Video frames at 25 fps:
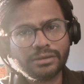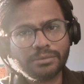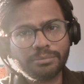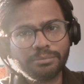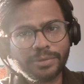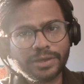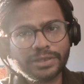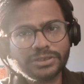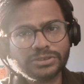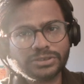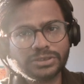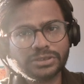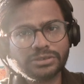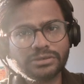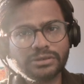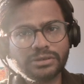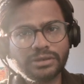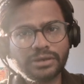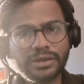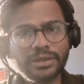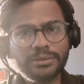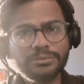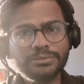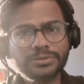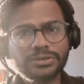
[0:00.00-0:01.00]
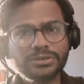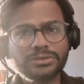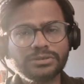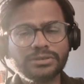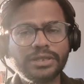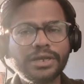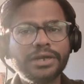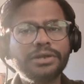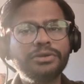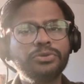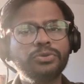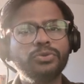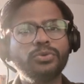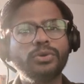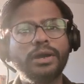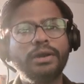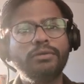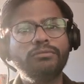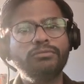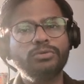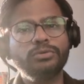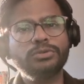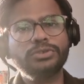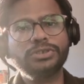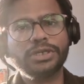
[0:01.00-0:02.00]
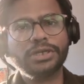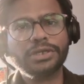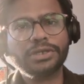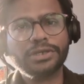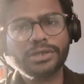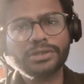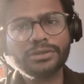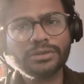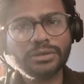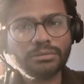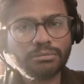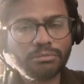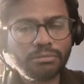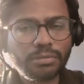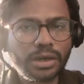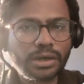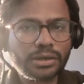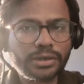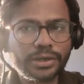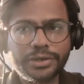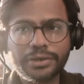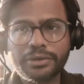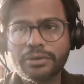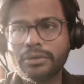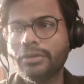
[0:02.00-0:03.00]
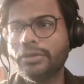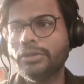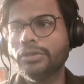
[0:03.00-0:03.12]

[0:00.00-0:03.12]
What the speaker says: pension claims that you have to check in the market.